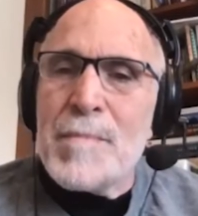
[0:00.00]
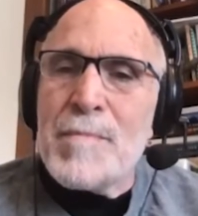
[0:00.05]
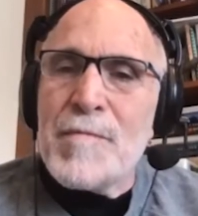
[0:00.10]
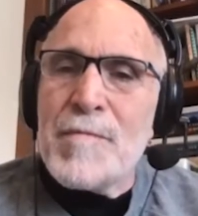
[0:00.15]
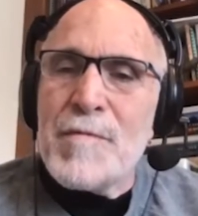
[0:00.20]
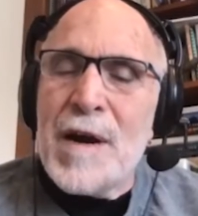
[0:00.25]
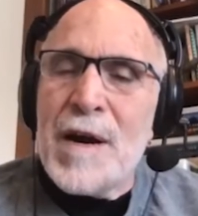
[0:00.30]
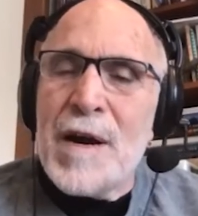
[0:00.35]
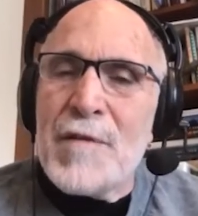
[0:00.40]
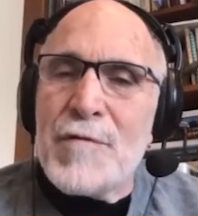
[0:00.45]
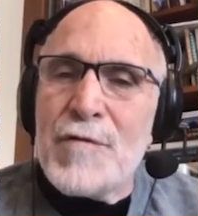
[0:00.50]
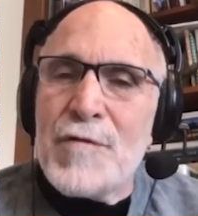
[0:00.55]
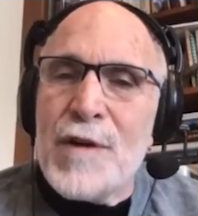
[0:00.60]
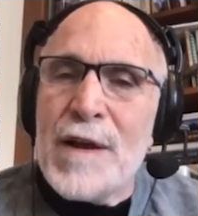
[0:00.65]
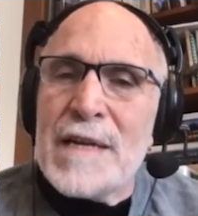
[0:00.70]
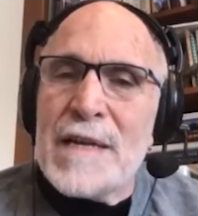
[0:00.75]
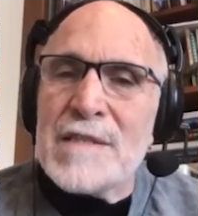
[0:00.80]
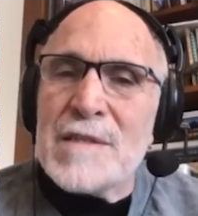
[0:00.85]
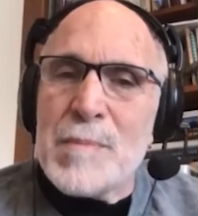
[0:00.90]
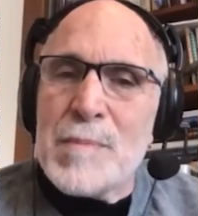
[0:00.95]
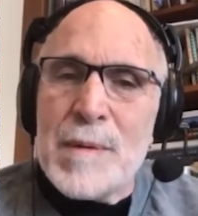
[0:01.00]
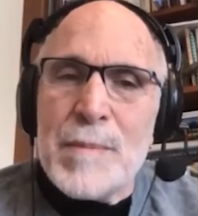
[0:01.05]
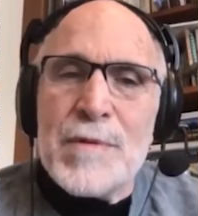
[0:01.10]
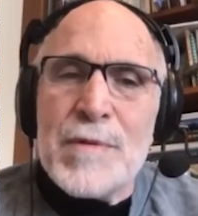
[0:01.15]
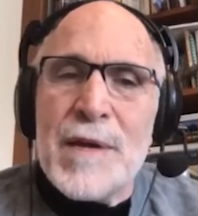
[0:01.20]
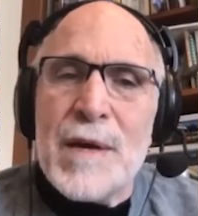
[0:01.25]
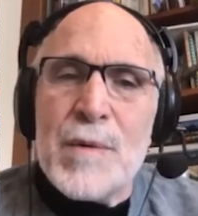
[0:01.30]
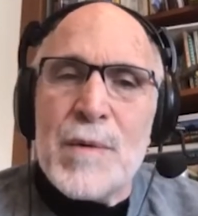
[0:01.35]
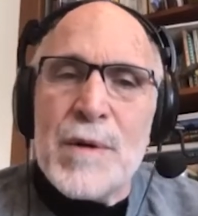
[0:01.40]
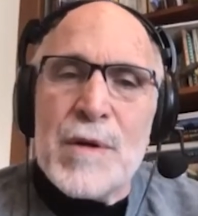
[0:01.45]
our friends, people
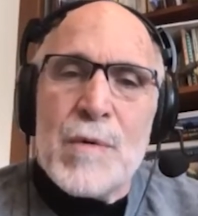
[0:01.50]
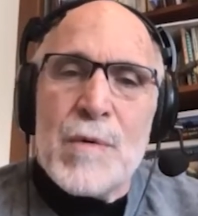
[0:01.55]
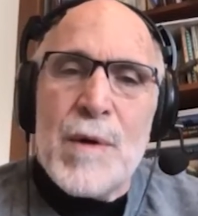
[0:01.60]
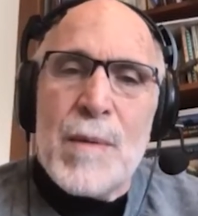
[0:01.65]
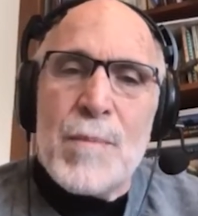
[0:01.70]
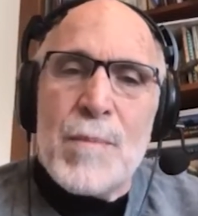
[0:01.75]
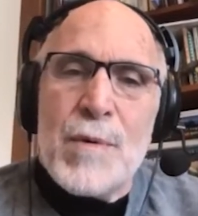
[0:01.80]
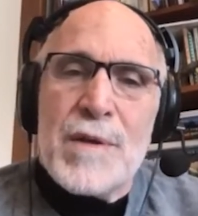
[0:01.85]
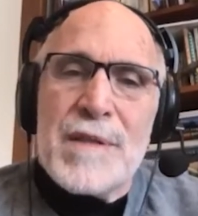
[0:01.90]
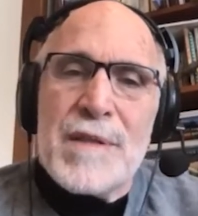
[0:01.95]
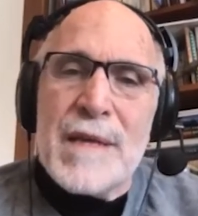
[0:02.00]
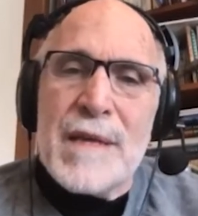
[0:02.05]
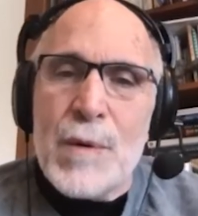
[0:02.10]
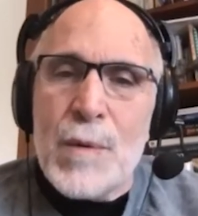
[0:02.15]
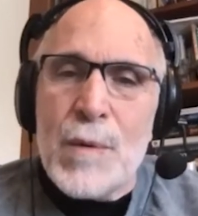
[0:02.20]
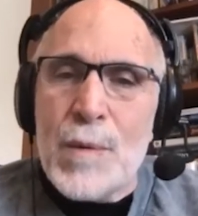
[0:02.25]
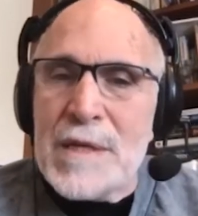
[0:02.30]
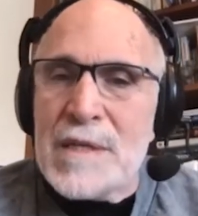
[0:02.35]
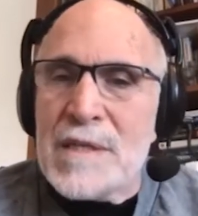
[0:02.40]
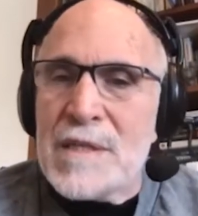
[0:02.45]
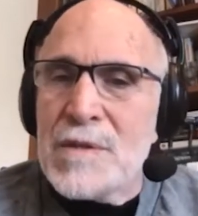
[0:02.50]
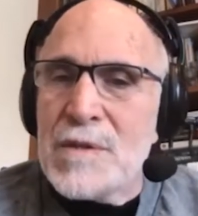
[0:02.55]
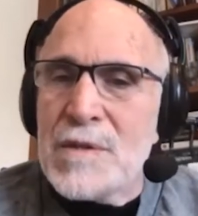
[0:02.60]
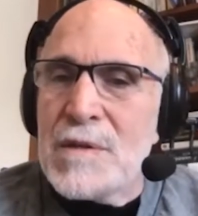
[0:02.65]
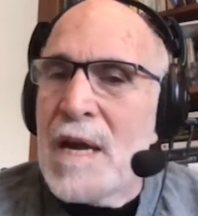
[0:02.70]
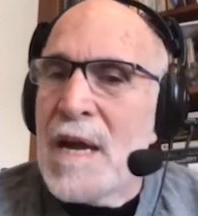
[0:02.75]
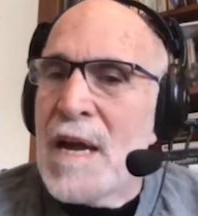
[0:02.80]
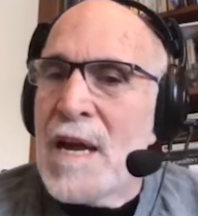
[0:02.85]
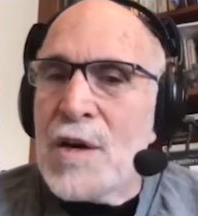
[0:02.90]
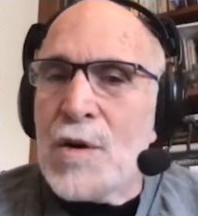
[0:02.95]
that we grew up with, that we went
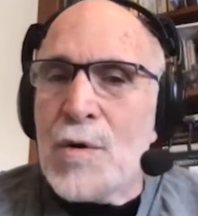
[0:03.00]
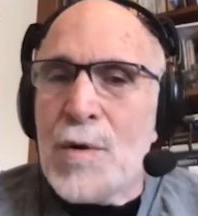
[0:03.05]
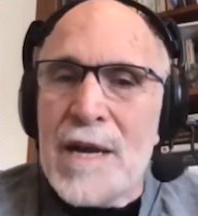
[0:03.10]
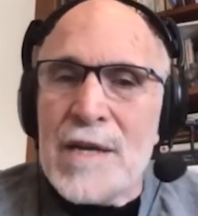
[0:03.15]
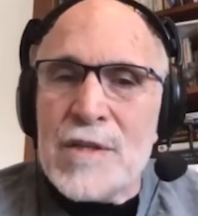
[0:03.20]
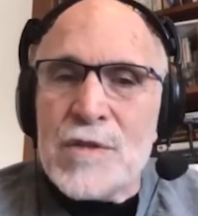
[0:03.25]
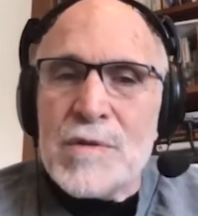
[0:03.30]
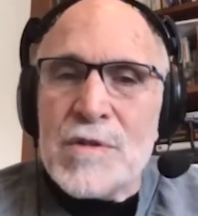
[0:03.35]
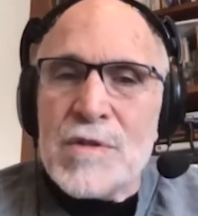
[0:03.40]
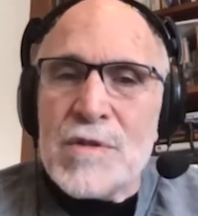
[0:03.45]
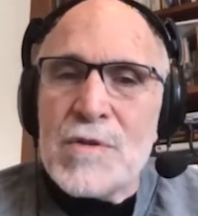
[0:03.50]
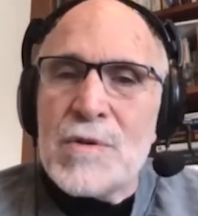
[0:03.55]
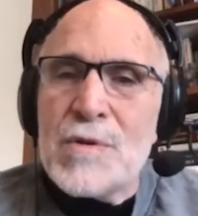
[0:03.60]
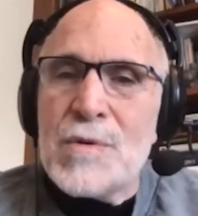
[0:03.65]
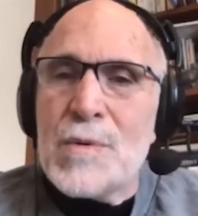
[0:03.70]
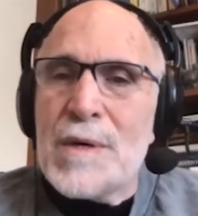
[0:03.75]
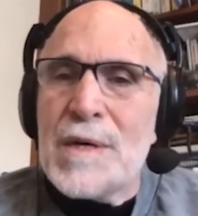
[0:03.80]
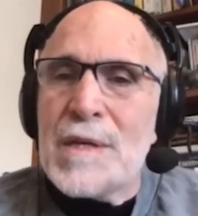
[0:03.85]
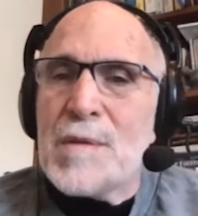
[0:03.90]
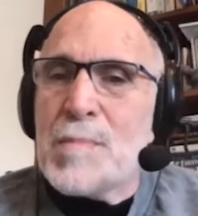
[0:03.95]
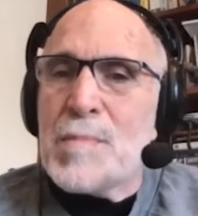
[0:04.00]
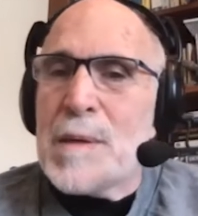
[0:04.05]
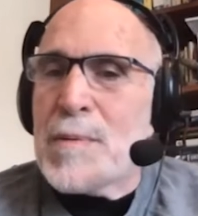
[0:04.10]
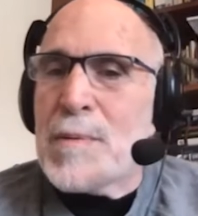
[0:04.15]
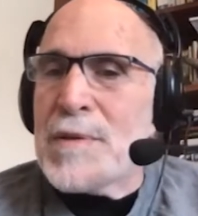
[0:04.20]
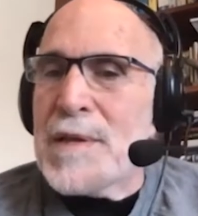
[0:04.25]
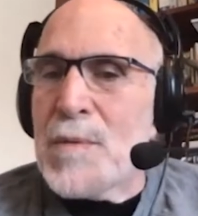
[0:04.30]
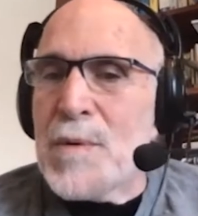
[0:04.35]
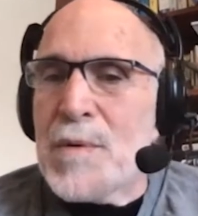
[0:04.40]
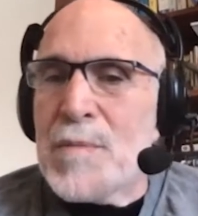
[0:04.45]
to graduate school with,
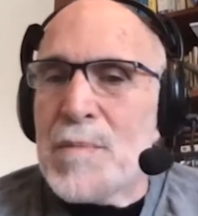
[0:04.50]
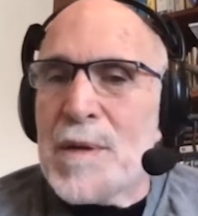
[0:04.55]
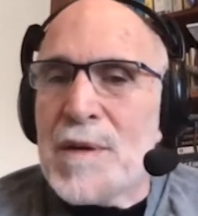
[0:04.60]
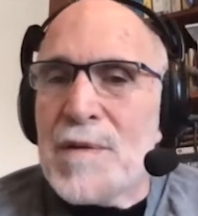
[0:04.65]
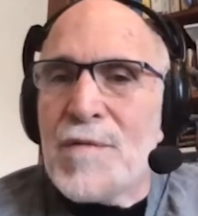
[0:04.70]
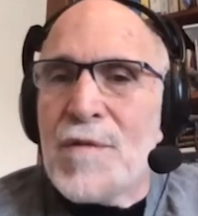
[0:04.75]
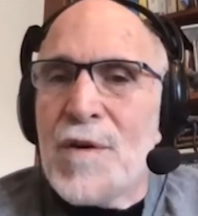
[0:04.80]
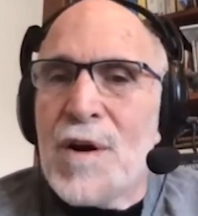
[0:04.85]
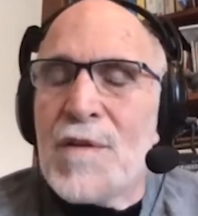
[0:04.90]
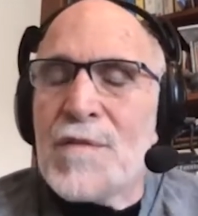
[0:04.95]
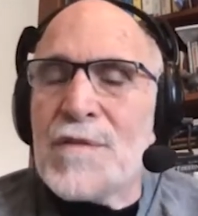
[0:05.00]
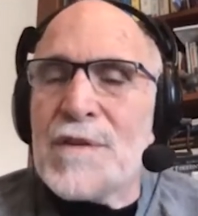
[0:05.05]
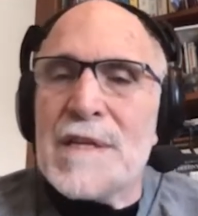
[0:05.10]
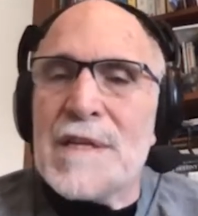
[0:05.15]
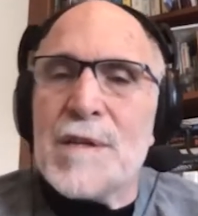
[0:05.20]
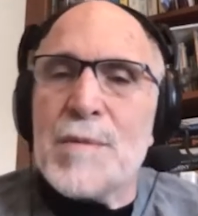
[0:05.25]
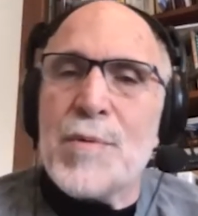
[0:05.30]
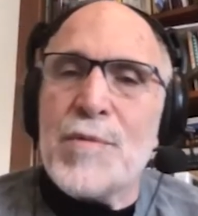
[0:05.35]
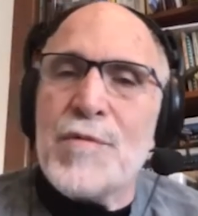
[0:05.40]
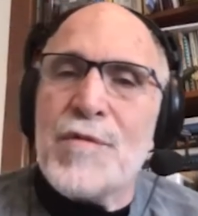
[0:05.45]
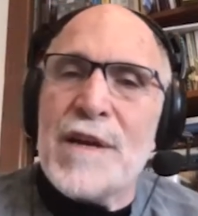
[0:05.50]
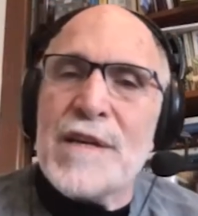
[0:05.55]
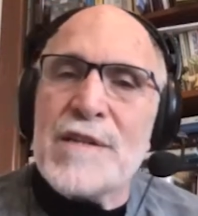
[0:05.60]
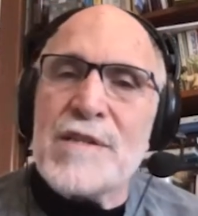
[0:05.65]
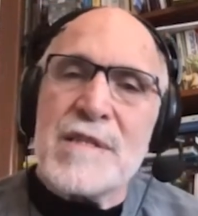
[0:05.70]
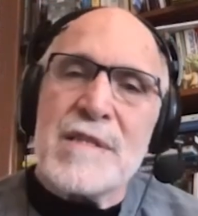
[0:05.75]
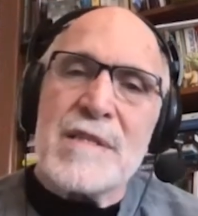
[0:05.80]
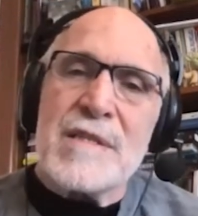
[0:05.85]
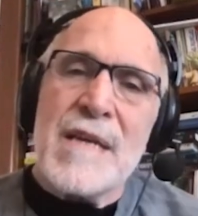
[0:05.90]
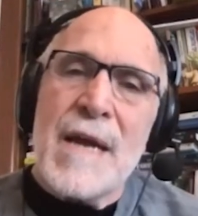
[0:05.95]
people that we've been involved in the
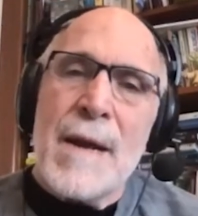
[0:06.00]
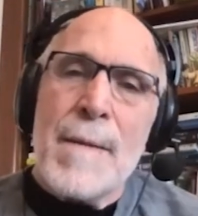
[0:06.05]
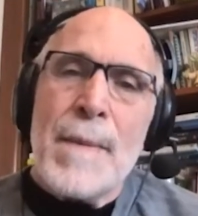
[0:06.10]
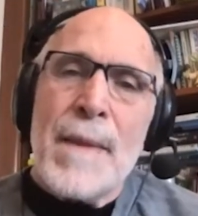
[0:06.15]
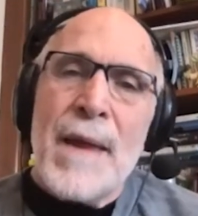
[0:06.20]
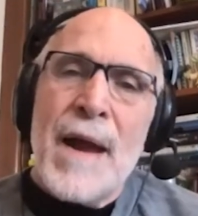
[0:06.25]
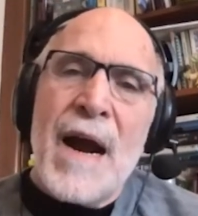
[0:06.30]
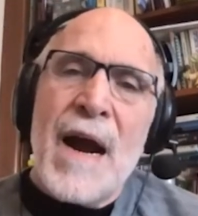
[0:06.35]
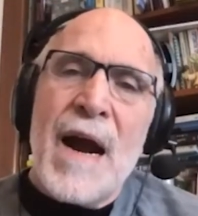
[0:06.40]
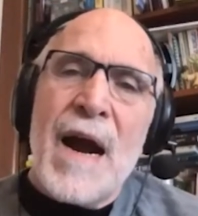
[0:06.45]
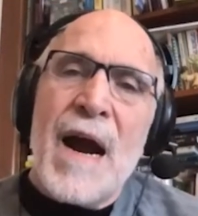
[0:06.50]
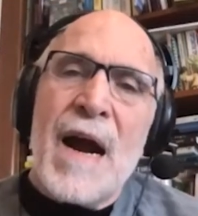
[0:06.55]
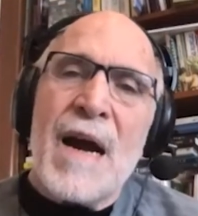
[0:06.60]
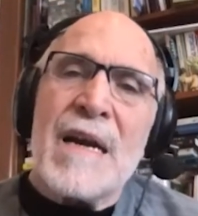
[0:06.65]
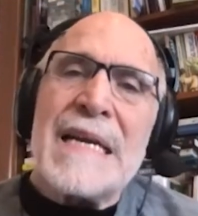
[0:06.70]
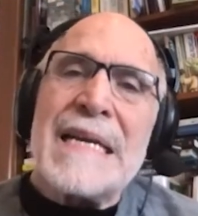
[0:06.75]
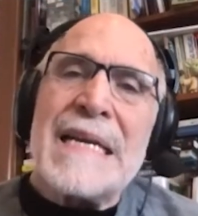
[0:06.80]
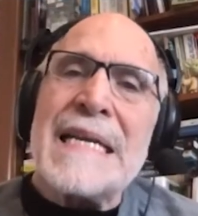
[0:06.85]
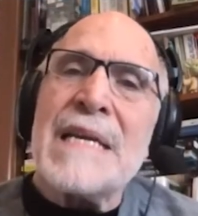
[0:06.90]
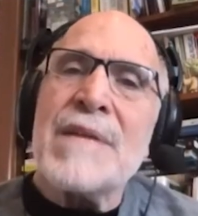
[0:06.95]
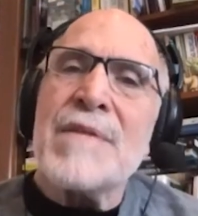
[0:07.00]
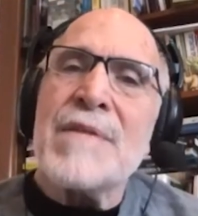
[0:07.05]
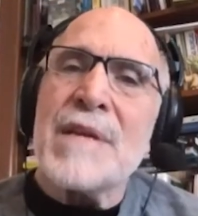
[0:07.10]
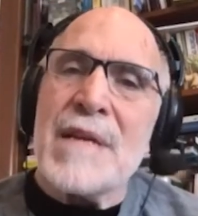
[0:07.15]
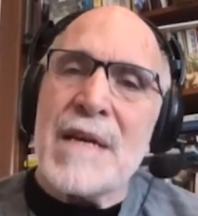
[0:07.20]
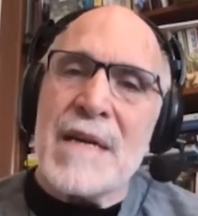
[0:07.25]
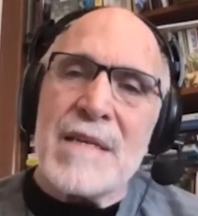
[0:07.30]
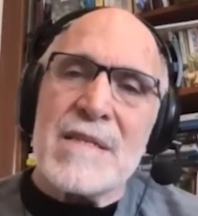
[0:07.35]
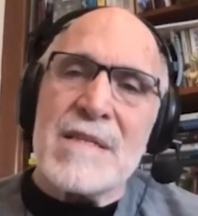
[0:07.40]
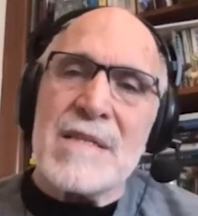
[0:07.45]
professions, are
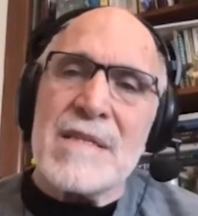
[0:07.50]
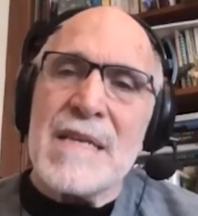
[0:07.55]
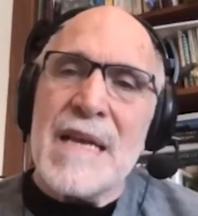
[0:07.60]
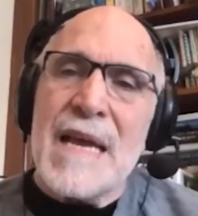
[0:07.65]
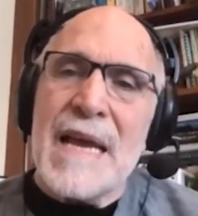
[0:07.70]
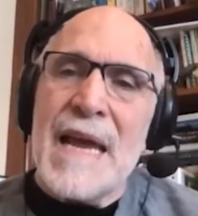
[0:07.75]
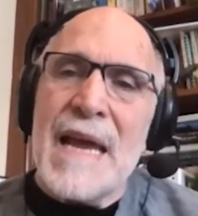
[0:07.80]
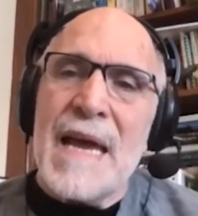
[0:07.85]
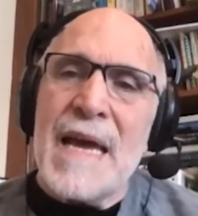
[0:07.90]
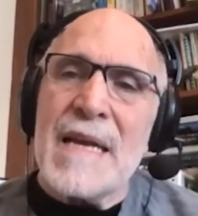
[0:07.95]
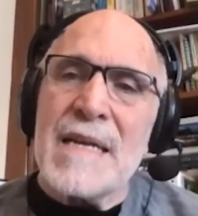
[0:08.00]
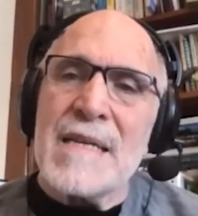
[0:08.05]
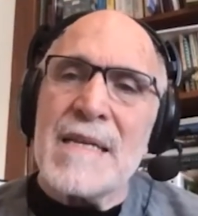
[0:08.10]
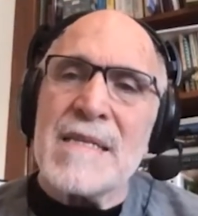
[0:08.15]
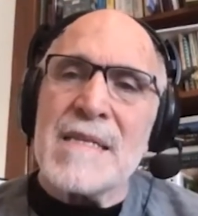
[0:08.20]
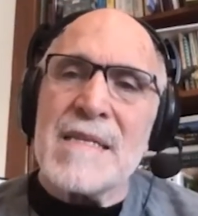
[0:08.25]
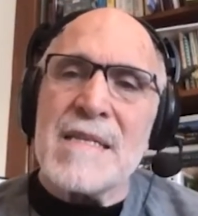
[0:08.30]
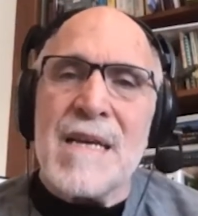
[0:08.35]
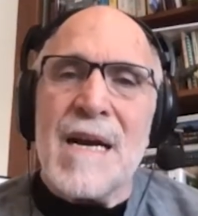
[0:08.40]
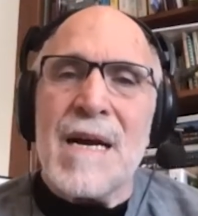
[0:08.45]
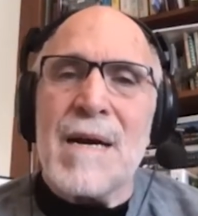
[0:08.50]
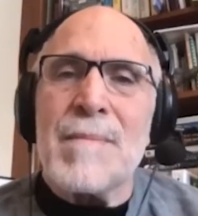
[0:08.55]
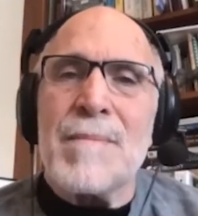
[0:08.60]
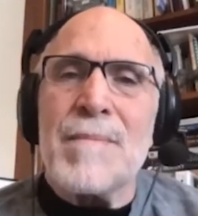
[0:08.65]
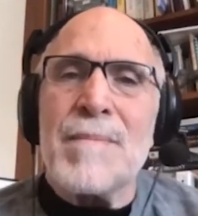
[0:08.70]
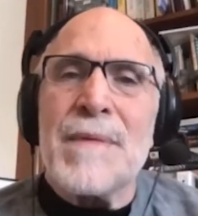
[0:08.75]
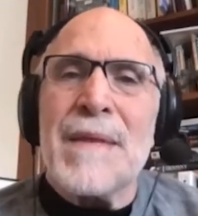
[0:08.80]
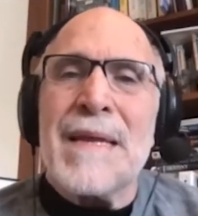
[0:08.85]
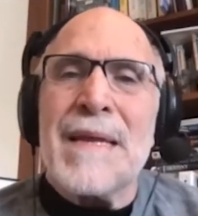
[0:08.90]
leaving us. And some